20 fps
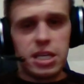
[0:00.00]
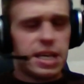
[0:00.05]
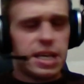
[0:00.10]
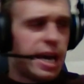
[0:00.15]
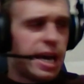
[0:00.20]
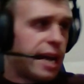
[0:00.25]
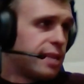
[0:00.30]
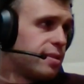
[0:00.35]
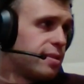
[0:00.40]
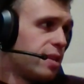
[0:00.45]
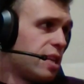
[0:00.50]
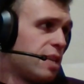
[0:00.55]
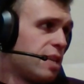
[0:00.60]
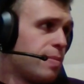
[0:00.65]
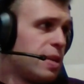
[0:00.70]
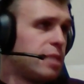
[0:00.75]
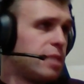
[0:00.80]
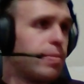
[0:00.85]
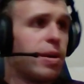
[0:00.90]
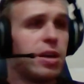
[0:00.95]
dies. Then he
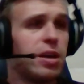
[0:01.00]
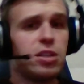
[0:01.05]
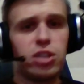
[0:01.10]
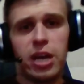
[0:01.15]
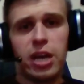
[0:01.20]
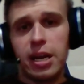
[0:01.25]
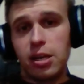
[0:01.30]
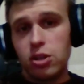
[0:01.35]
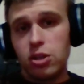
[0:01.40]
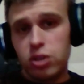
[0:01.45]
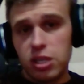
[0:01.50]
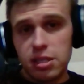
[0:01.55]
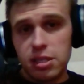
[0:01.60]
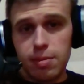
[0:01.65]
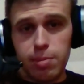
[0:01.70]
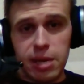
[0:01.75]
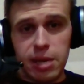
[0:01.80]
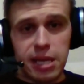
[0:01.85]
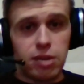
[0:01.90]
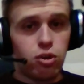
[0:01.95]
meets Mary Jane. She's a
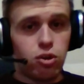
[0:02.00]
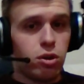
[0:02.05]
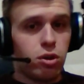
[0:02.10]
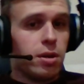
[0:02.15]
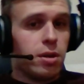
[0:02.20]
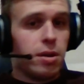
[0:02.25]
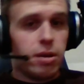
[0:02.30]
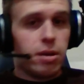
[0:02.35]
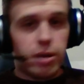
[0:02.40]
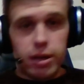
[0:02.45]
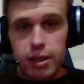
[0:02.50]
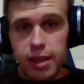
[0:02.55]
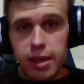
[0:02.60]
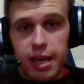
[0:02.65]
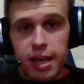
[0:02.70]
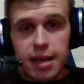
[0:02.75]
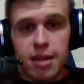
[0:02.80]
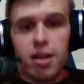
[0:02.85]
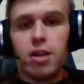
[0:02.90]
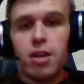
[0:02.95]
bitch.
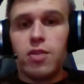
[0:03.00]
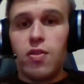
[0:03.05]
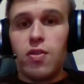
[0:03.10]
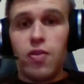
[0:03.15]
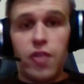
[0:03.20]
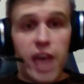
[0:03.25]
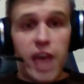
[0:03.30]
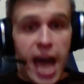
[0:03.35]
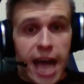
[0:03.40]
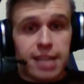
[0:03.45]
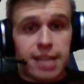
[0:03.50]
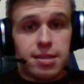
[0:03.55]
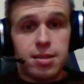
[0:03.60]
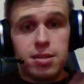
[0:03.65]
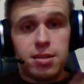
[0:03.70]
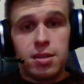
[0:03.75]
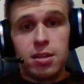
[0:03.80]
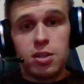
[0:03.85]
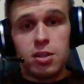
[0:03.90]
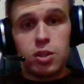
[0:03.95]
Like
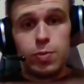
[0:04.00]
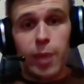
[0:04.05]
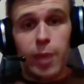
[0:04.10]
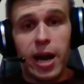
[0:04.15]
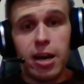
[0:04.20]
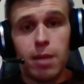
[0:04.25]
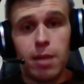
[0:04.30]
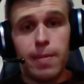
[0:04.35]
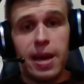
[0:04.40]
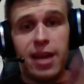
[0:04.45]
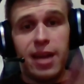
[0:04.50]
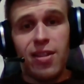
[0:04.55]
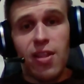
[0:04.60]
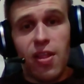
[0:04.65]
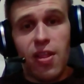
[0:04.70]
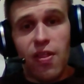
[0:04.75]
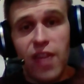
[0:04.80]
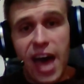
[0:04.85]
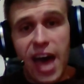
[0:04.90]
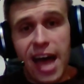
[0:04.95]
that's Spider-Man.
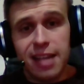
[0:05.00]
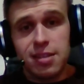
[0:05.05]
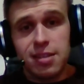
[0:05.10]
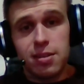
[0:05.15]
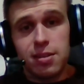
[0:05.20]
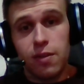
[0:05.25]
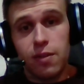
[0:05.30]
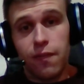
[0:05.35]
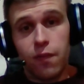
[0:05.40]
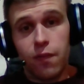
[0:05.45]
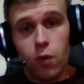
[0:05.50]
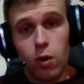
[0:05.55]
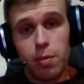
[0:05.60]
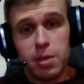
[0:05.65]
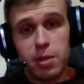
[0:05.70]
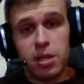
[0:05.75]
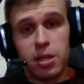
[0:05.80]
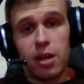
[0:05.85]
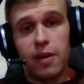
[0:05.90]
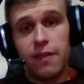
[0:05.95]
That's the
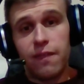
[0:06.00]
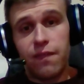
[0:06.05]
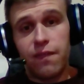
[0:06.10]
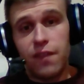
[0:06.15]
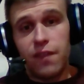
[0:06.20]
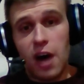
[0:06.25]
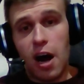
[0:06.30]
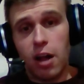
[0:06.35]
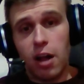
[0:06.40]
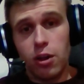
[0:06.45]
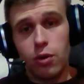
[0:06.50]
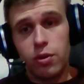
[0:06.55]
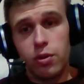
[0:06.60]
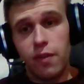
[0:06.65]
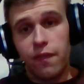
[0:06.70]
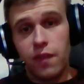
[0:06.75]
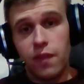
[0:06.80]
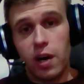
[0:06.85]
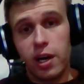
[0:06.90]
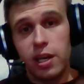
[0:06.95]
formula. Follow the
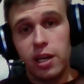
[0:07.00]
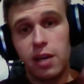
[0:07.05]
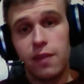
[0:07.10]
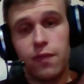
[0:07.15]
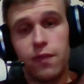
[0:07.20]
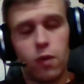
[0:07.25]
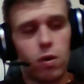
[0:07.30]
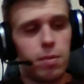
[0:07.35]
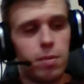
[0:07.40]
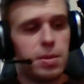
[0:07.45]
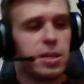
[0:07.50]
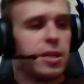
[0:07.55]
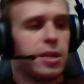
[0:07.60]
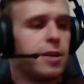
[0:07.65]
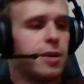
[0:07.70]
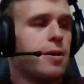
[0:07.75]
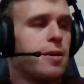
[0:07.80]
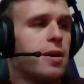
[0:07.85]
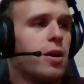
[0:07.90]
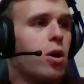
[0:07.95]
fucking formula.
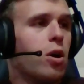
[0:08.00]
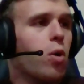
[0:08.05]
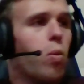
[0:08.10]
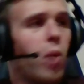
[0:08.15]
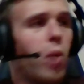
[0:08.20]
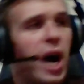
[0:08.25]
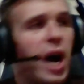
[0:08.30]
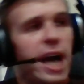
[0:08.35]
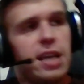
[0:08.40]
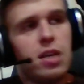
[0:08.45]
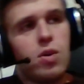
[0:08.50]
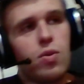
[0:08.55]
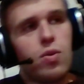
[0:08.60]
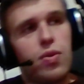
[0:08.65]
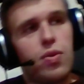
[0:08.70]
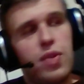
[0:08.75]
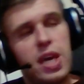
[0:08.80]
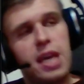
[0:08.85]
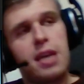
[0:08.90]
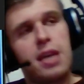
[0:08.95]
Why do you
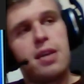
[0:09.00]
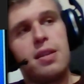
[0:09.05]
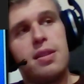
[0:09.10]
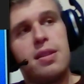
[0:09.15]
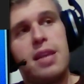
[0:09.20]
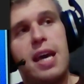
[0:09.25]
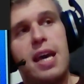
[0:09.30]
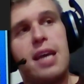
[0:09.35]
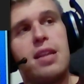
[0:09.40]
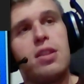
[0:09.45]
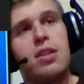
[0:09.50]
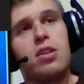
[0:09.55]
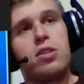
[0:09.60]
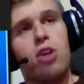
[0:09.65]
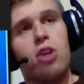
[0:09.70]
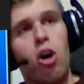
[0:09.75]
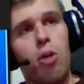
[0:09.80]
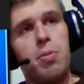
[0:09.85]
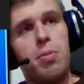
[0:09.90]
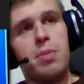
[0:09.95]
think that the
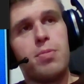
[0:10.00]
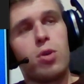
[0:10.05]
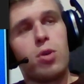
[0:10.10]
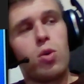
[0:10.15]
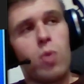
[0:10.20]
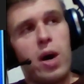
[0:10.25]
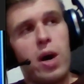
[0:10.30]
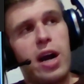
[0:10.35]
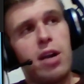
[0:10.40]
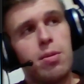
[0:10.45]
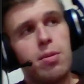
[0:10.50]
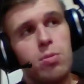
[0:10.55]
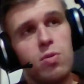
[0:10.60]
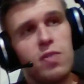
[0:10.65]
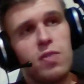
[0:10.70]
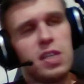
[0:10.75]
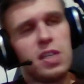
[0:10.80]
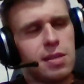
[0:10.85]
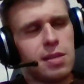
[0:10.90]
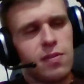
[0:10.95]
Tobey Maguire
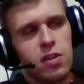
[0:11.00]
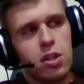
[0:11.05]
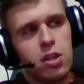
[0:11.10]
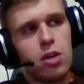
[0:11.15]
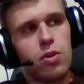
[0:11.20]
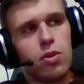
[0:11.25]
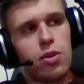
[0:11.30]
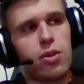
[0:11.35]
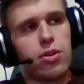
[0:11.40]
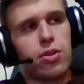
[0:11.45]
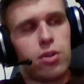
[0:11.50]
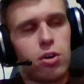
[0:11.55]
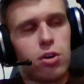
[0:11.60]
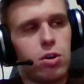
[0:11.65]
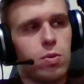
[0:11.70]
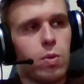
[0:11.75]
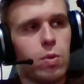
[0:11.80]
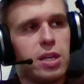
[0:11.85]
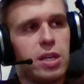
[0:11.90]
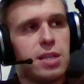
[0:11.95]
movies, even though the third
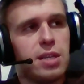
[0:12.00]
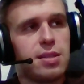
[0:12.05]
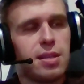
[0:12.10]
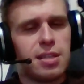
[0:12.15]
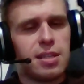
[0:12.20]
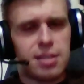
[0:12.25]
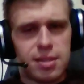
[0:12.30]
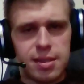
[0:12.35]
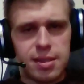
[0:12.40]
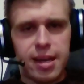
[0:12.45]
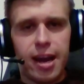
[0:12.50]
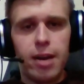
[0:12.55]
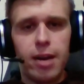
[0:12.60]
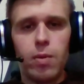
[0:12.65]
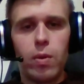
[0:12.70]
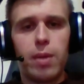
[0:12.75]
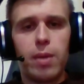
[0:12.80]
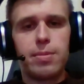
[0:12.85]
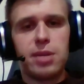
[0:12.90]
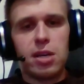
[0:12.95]
one is, and this is kind of
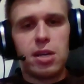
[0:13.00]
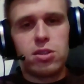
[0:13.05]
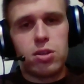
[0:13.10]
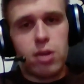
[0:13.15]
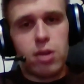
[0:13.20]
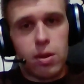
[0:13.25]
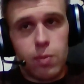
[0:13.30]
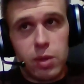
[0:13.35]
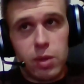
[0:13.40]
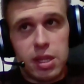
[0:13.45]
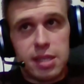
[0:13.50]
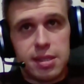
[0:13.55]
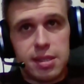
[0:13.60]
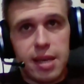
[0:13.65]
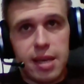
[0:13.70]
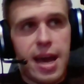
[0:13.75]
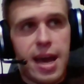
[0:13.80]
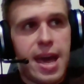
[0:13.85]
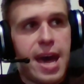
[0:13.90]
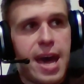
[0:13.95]
where I'm touching on what this
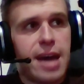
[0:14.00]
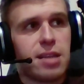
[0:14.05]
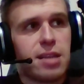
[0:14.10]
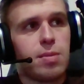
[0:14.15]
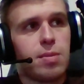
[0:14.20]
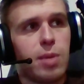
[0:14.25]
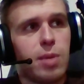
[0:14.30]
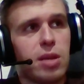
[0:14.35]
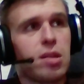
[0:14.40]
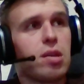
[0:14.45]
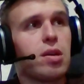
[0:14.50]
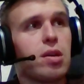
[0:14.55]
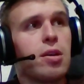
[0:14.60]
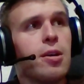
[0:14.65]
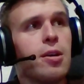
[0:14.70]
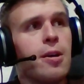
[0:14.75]
guy asked about the